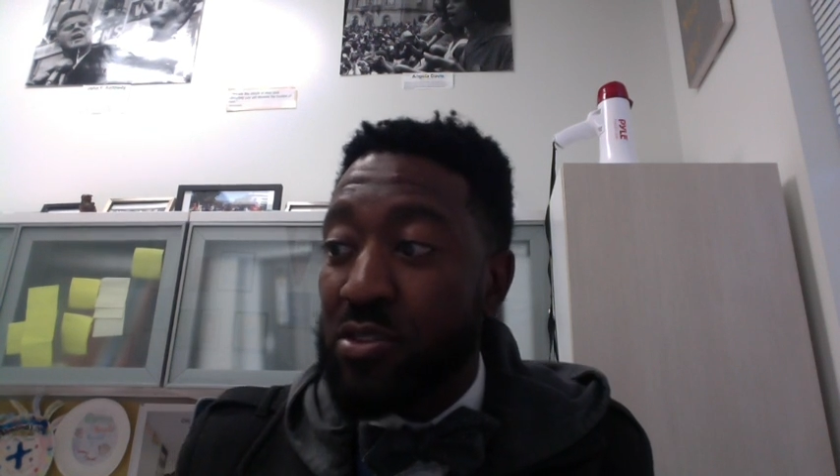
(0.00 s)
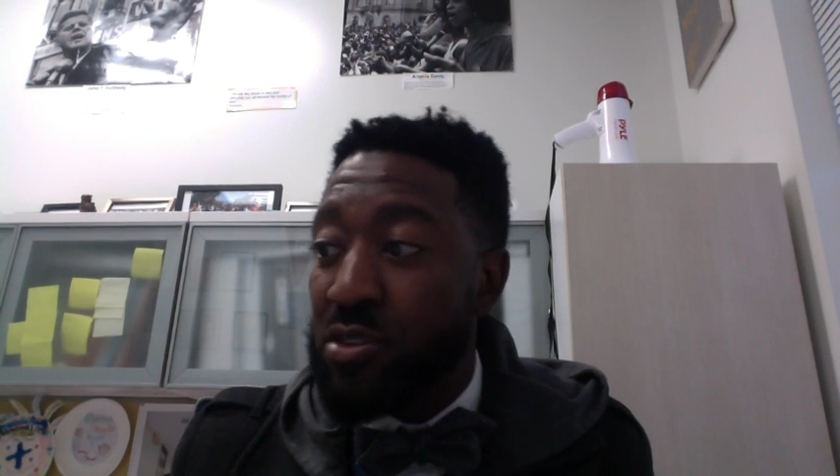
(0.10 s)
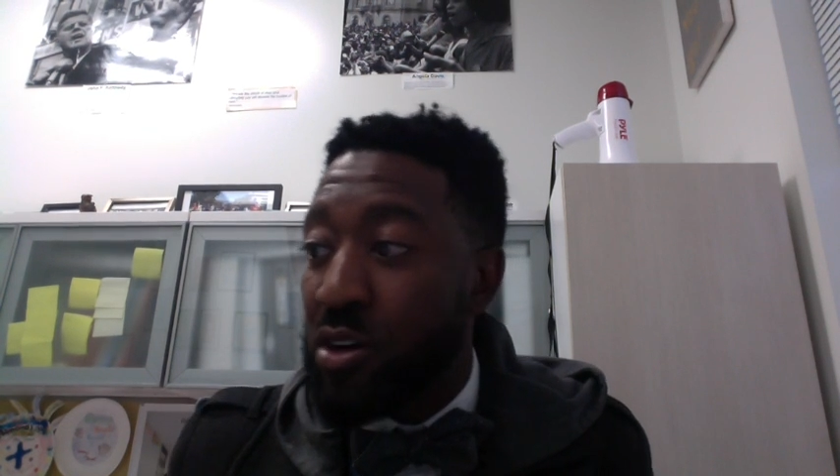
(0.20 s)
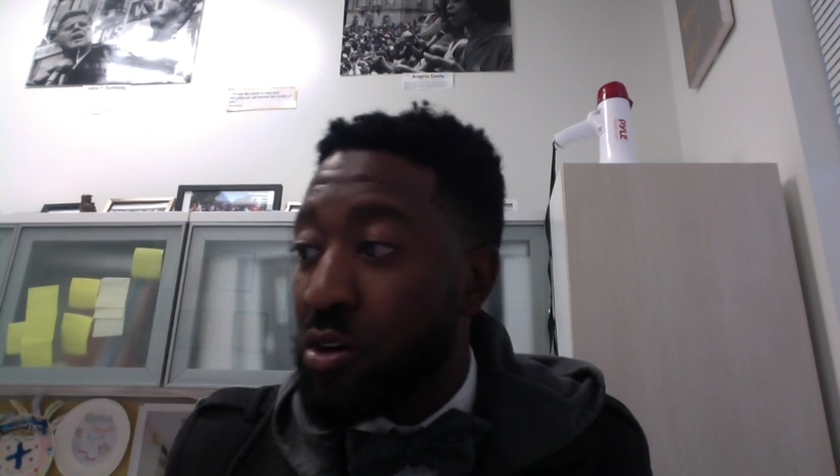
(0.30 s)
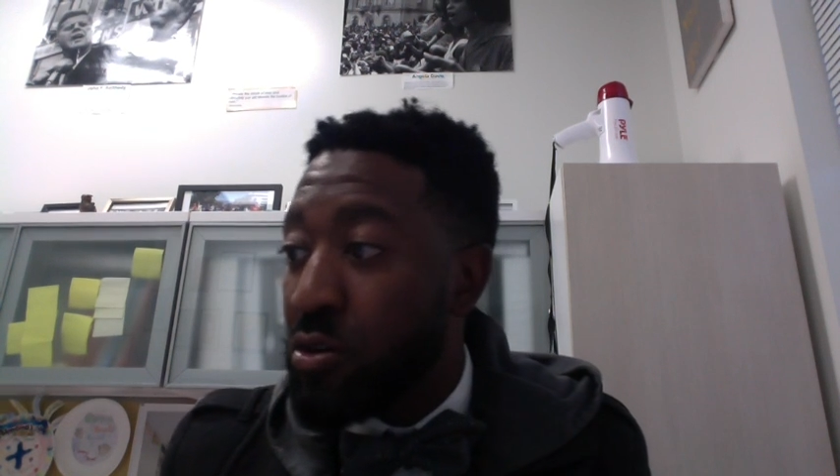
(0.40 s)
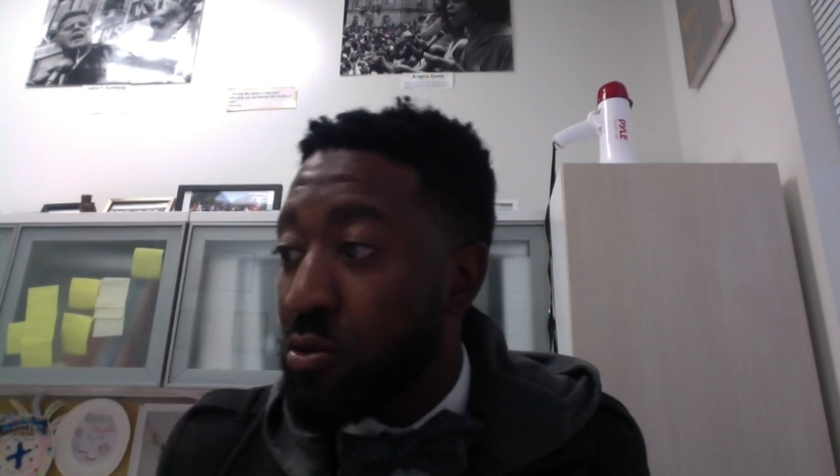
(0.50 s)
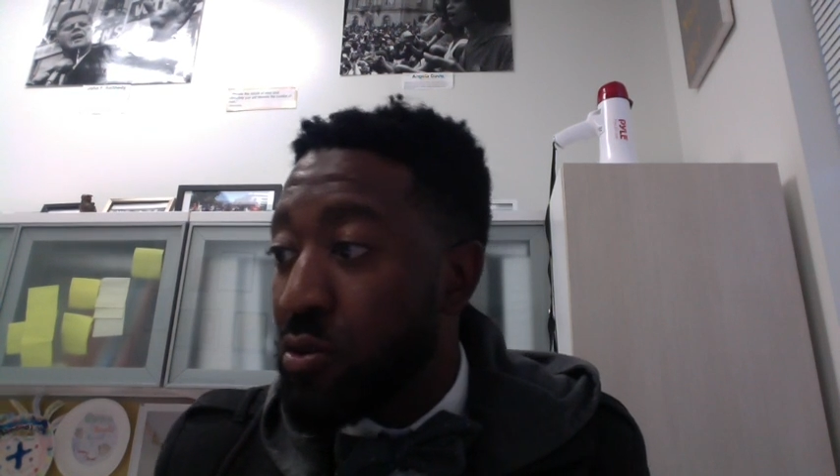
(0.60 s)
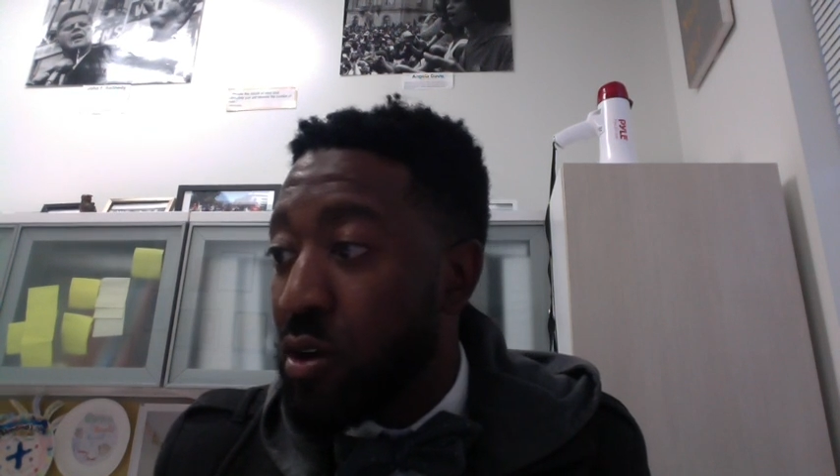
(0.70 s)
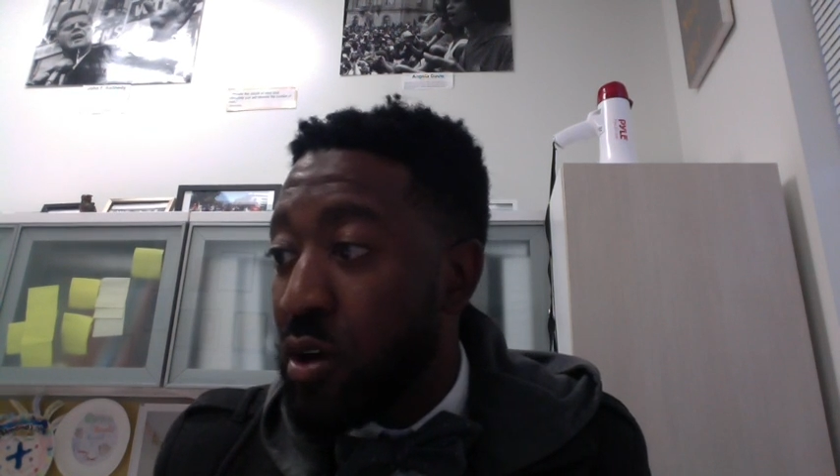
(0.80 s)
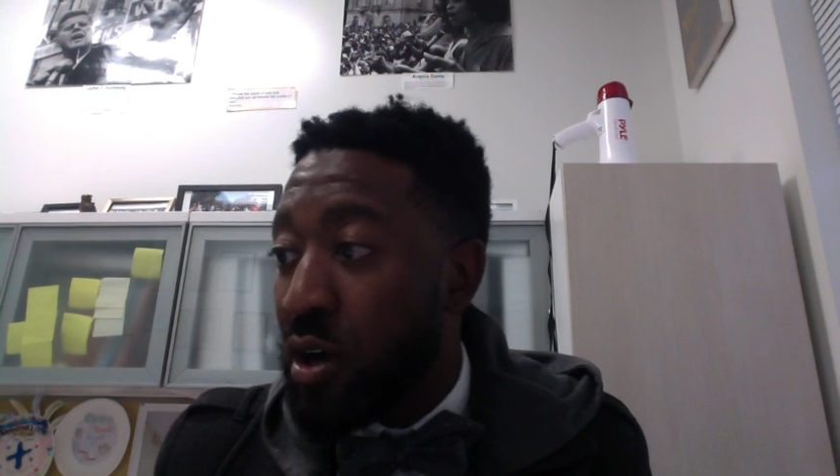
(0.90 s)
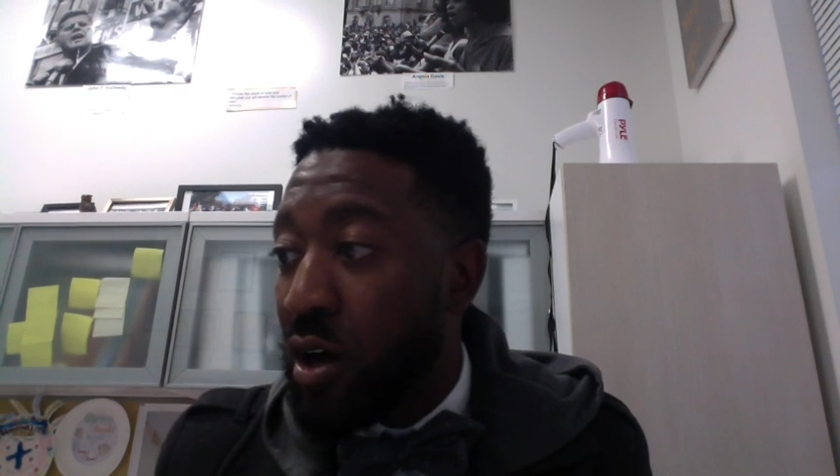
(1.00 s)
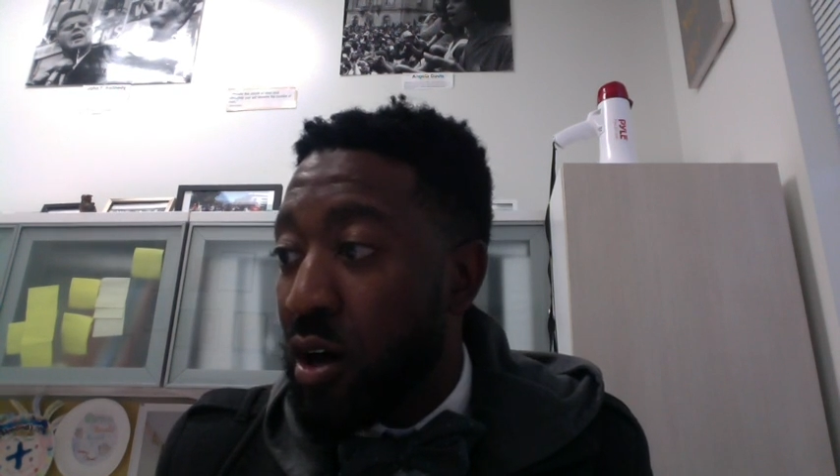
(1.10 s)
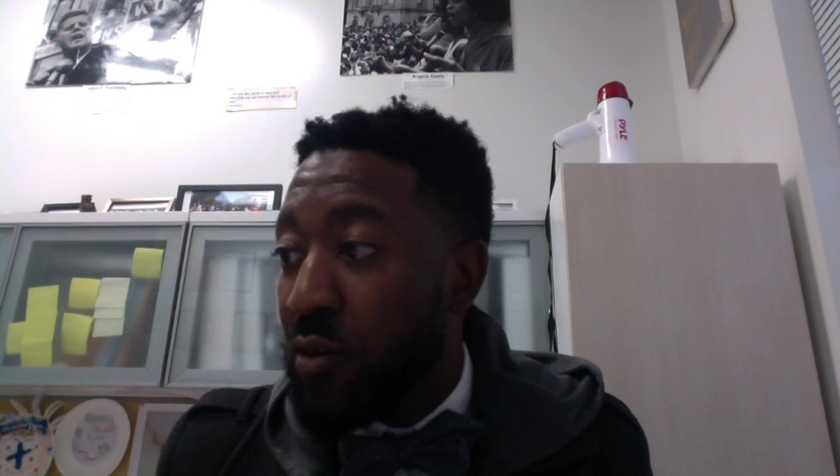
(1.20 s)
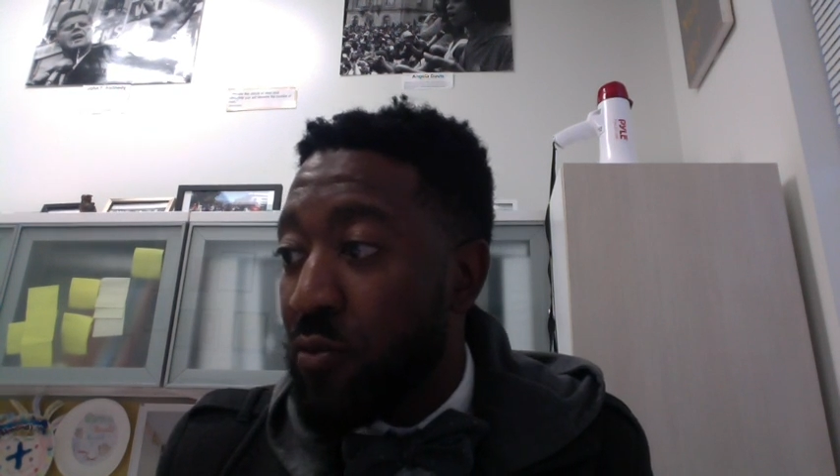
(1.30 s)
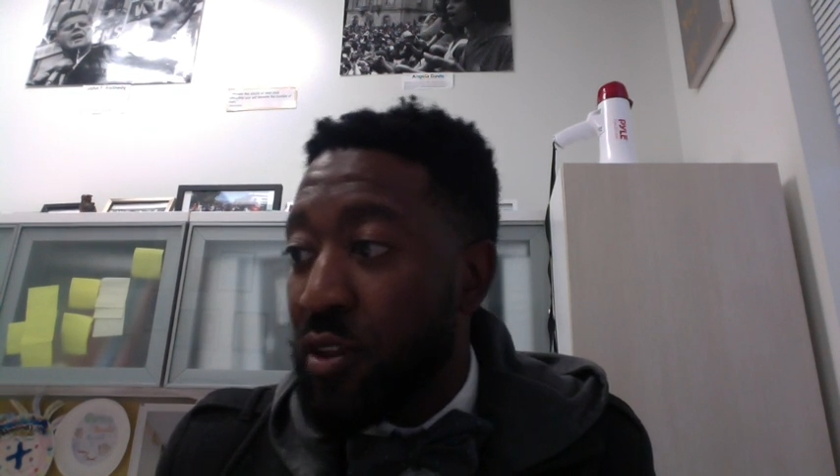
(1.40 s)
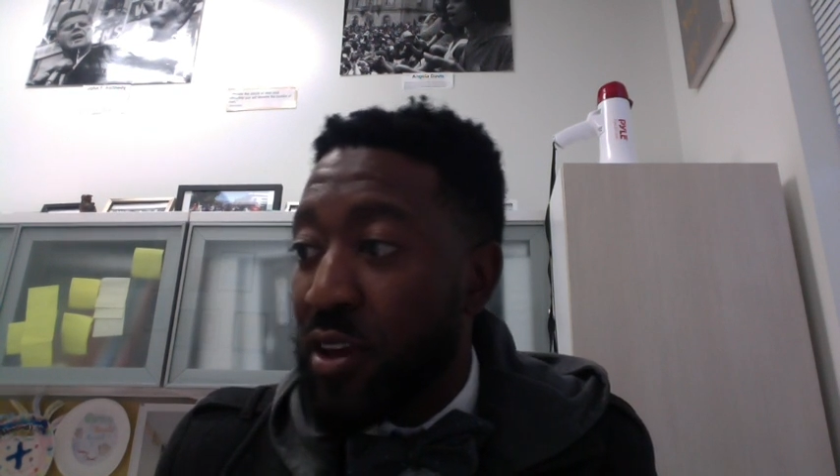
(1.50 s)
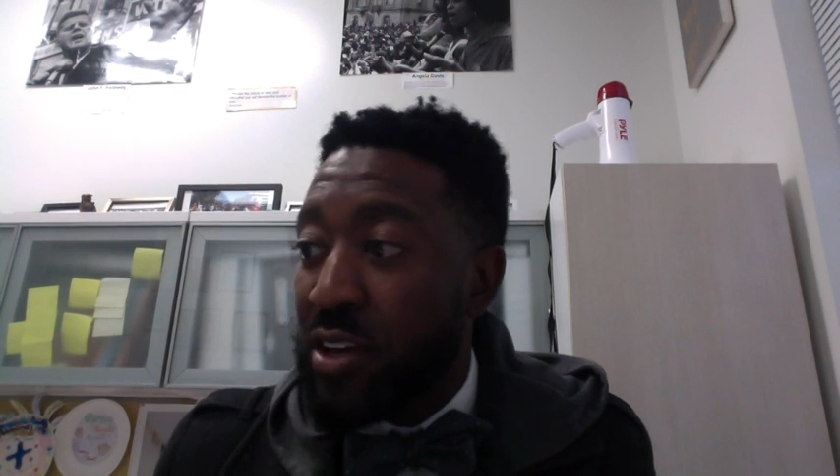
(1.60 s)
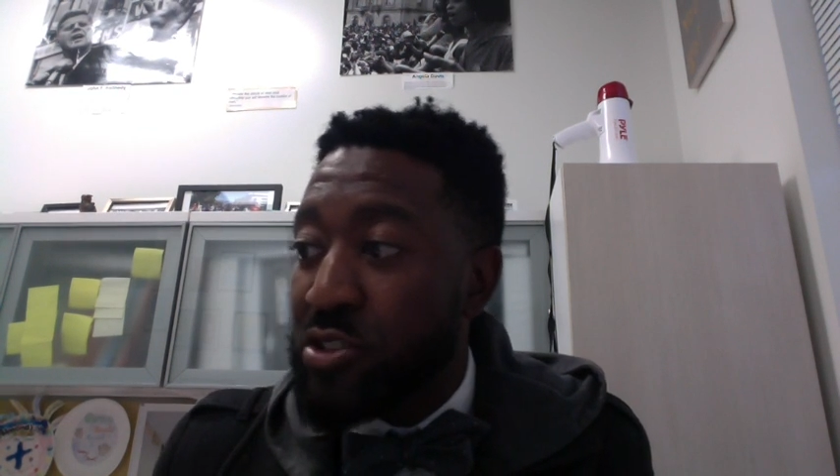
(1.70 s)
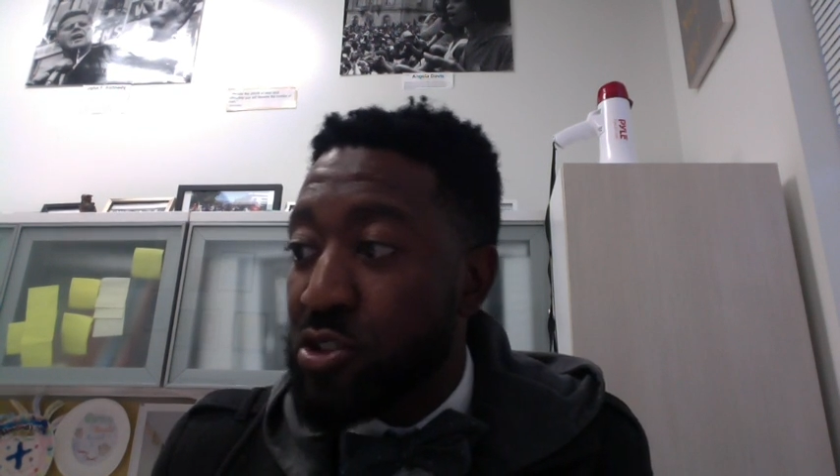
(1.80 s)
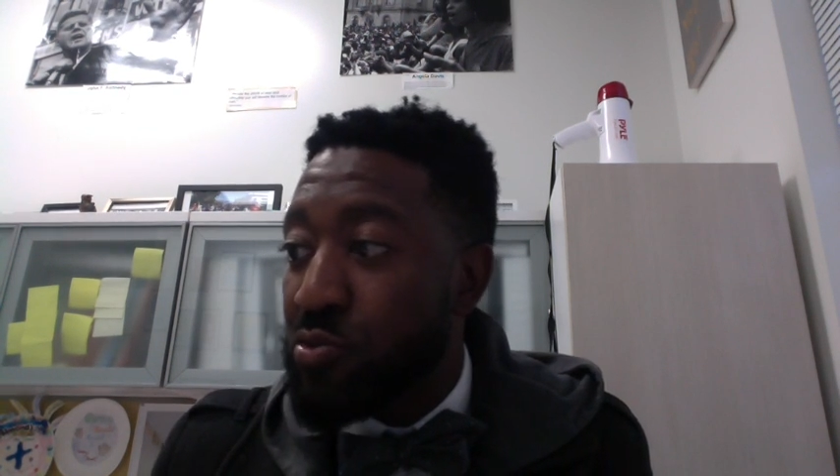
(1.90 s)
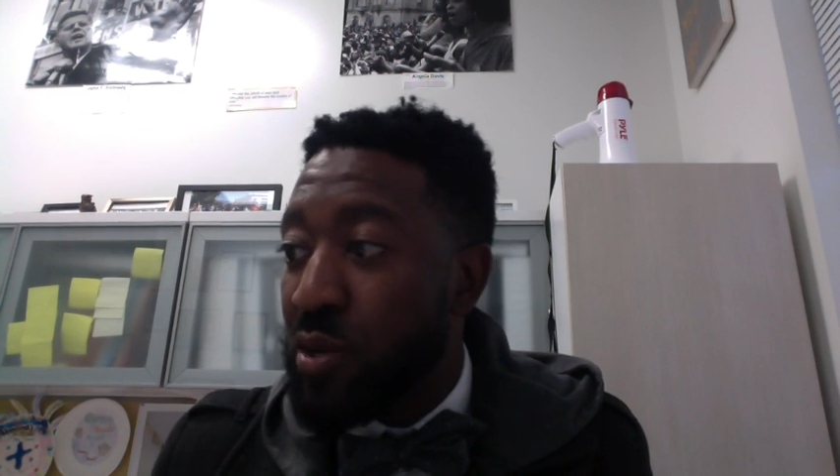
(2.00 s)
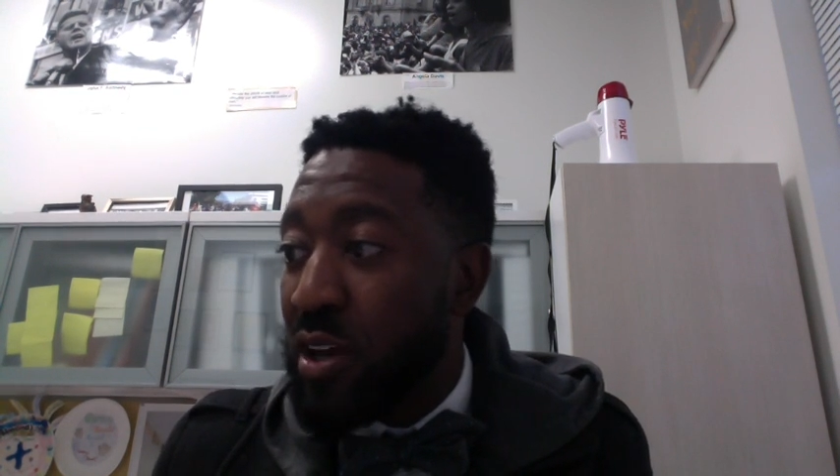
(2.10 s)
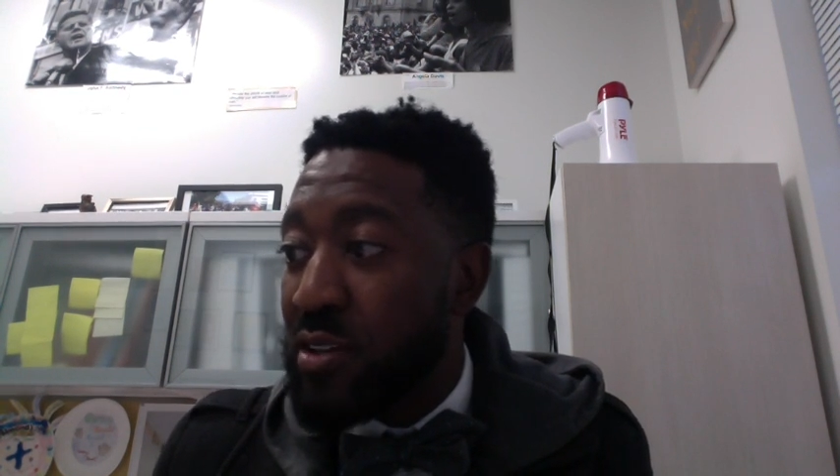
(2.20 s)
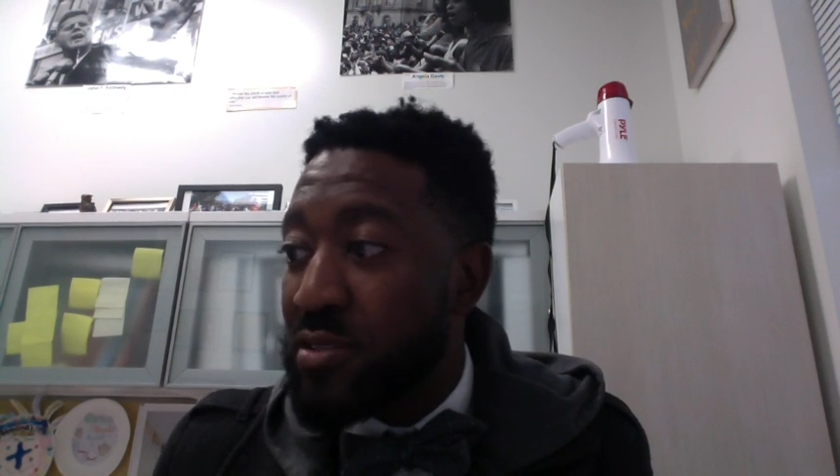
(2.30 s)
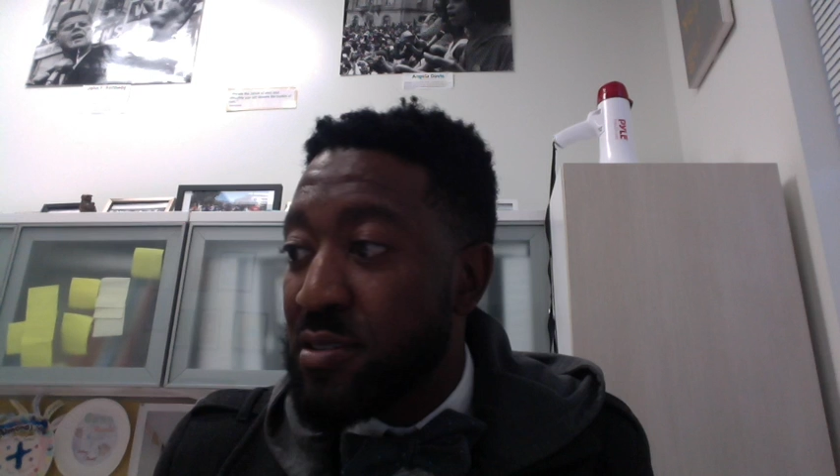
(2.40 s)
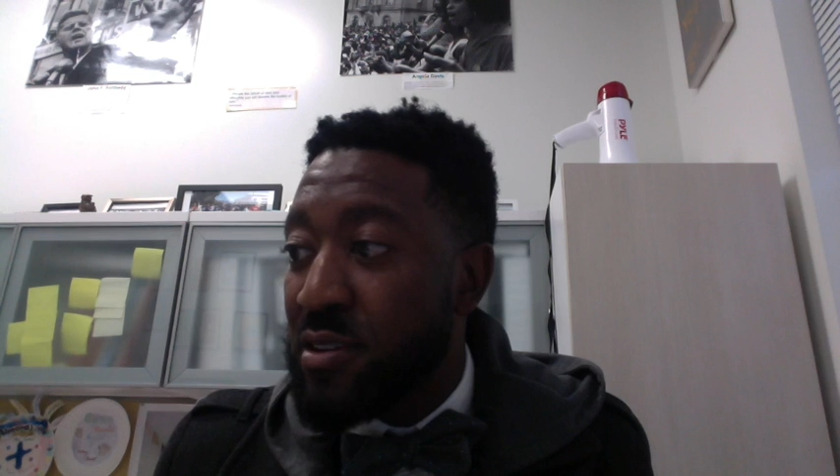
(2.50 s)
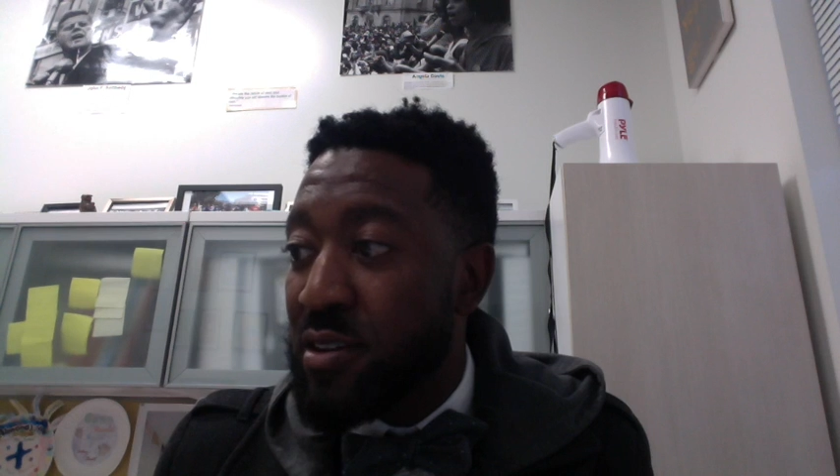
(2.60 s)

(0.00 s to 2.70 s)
So for the next 2 weeks,